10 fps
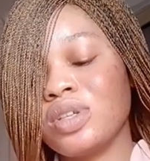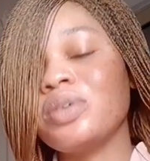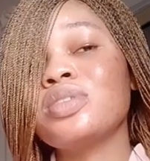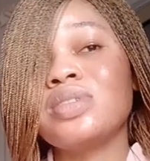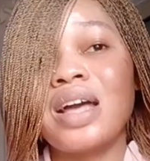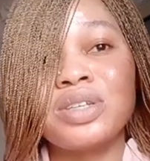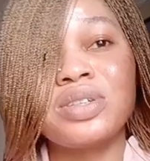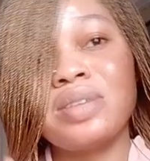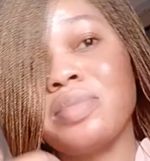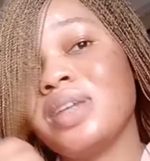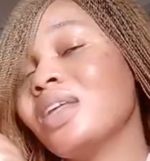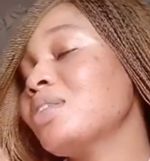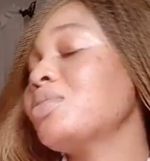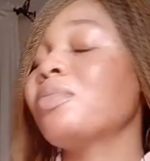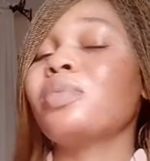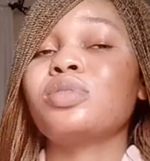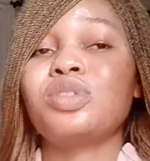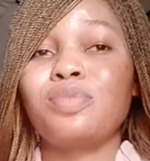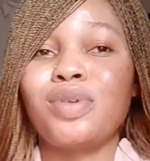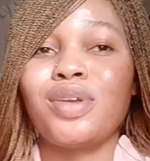you're going to actually make that sunburn
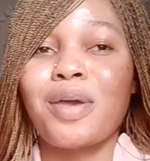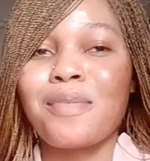to be